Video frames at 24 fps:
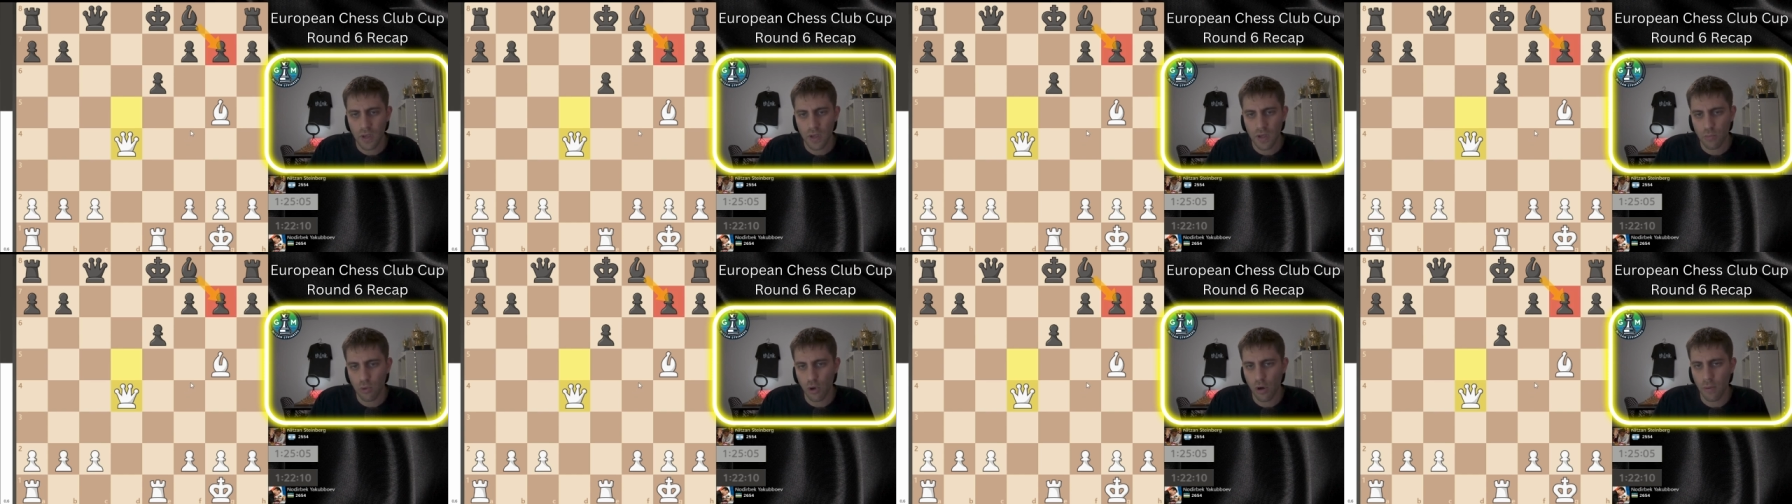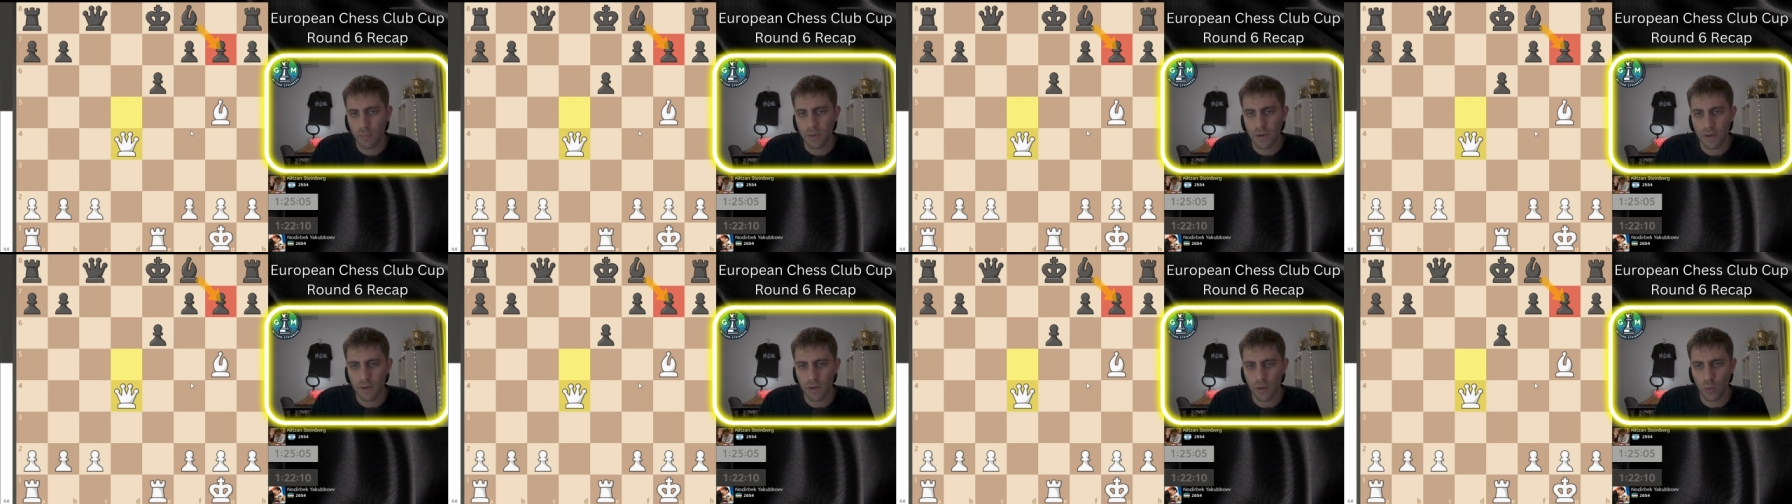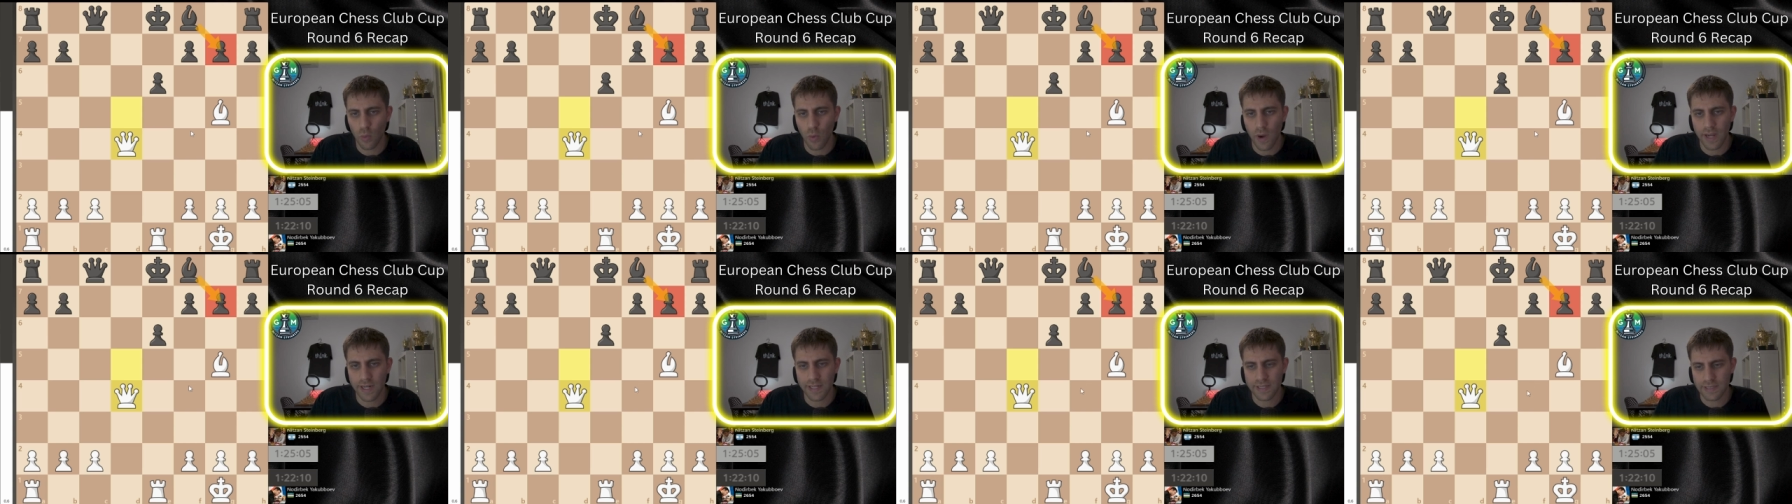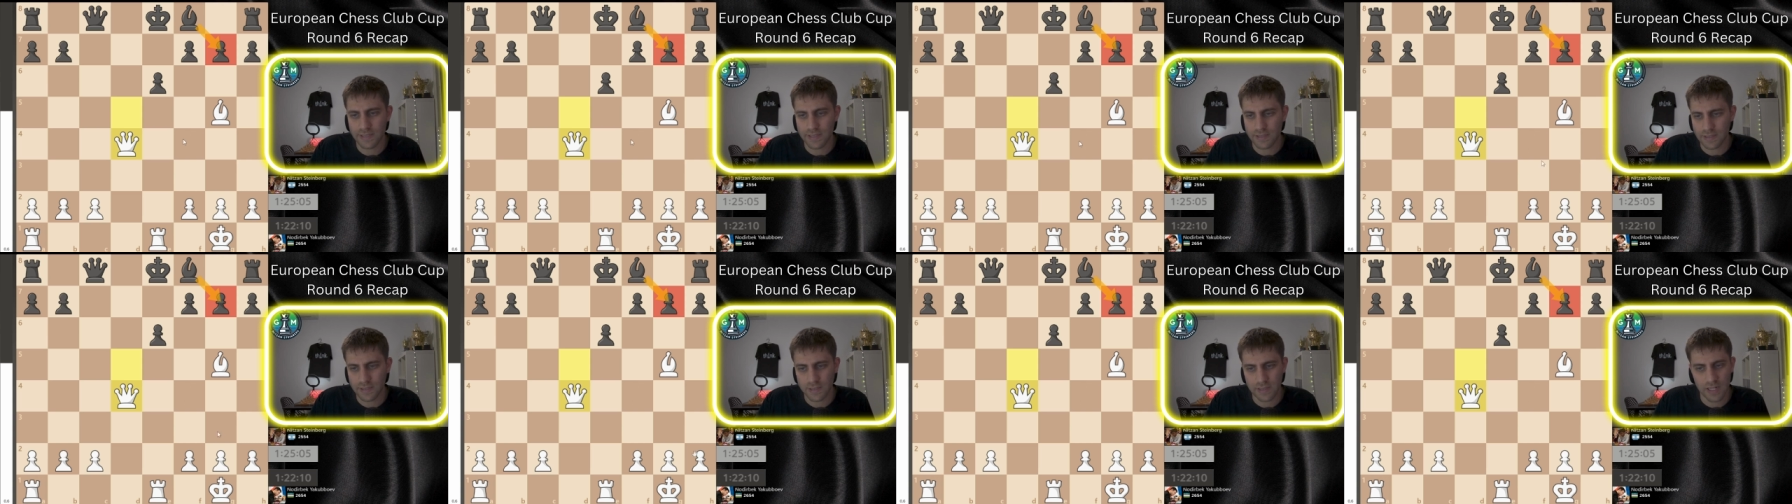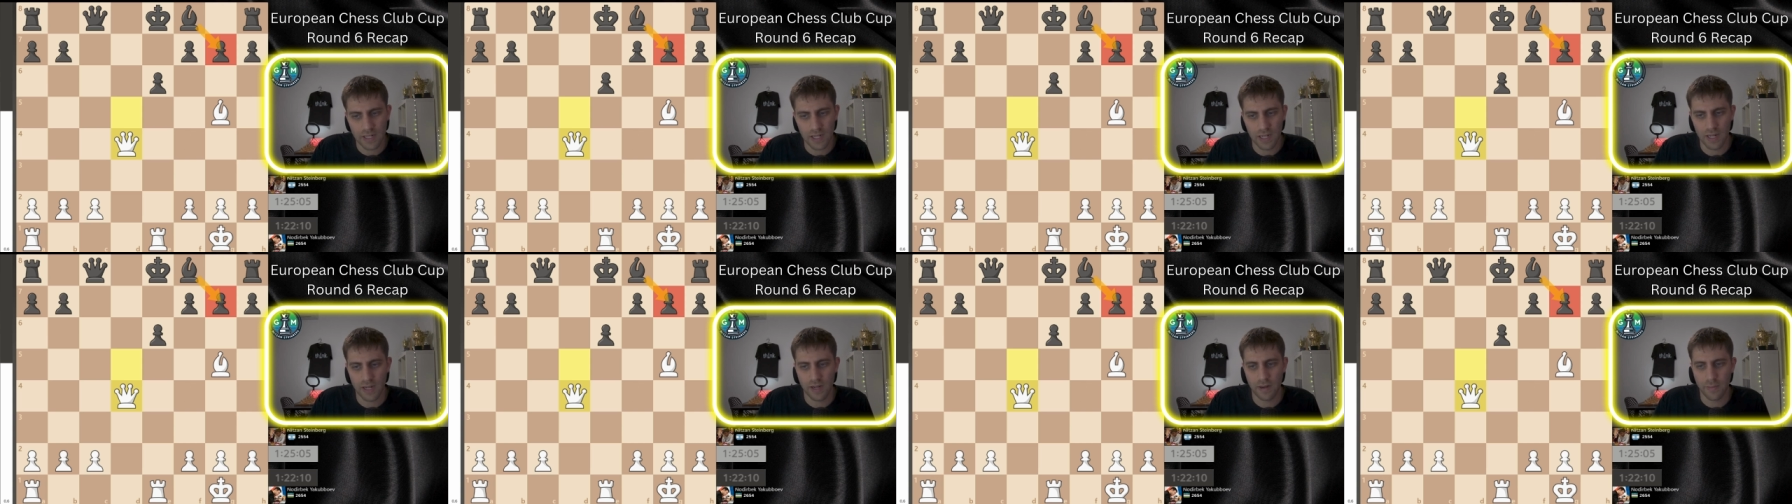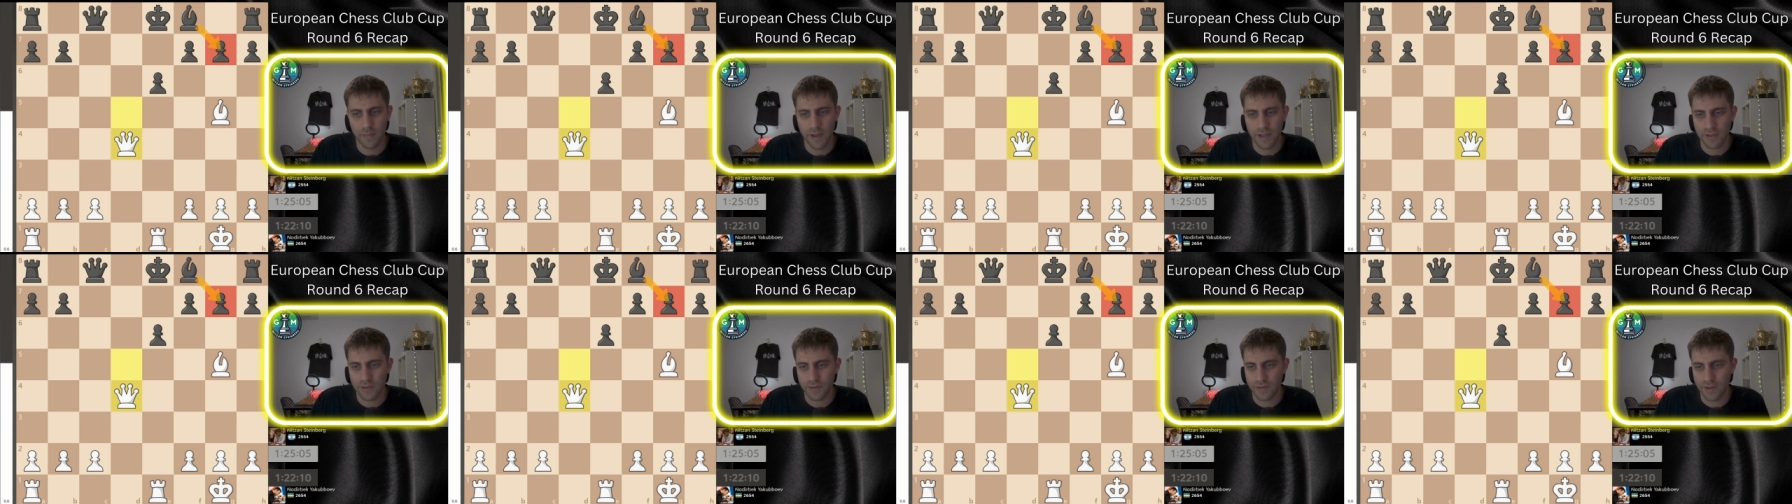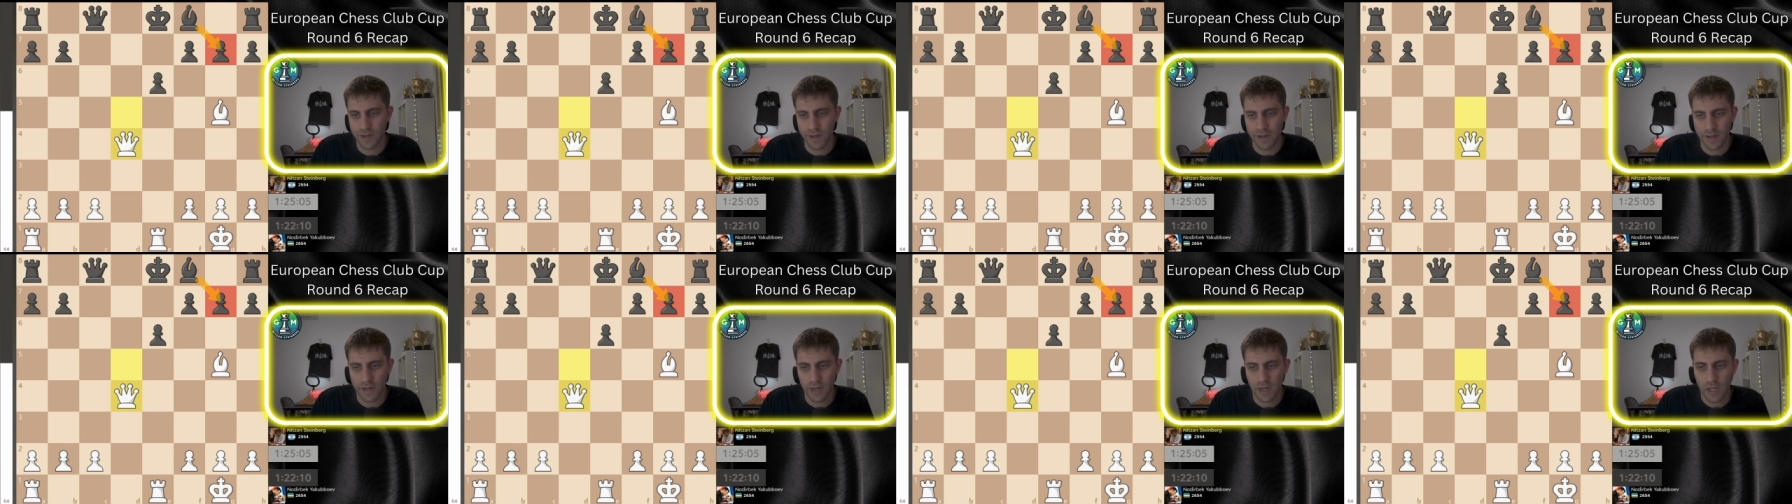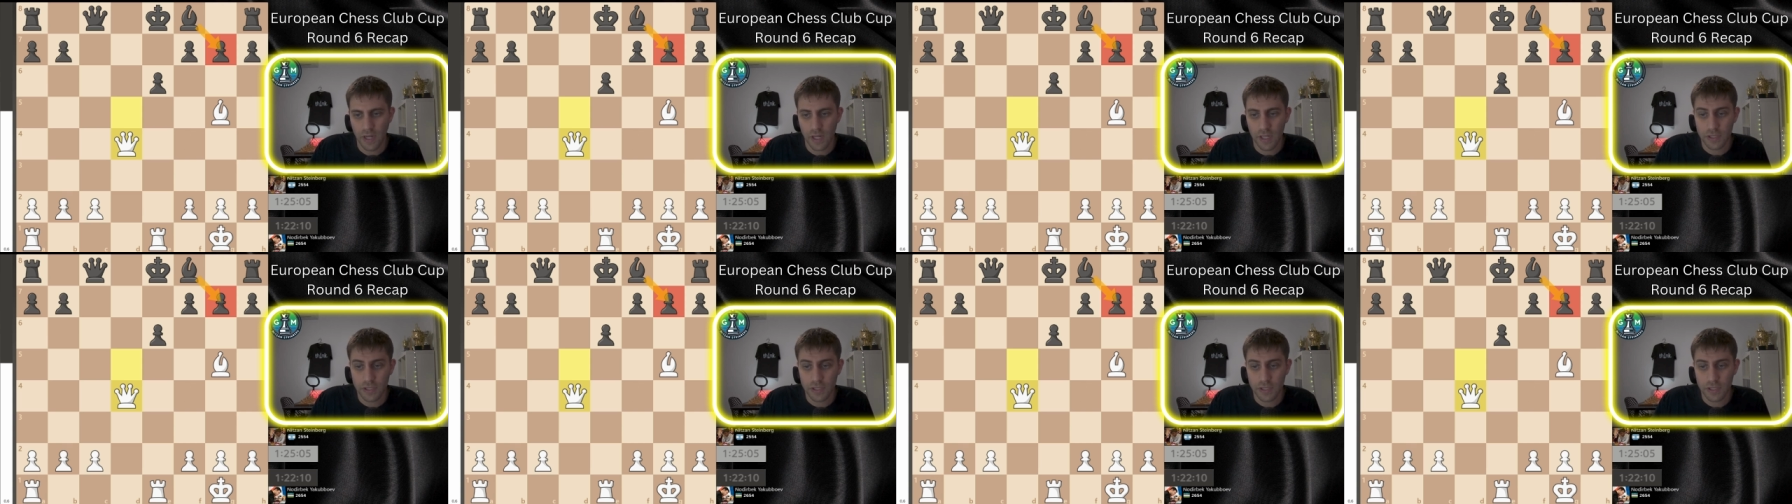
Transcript: probably white is clearly better here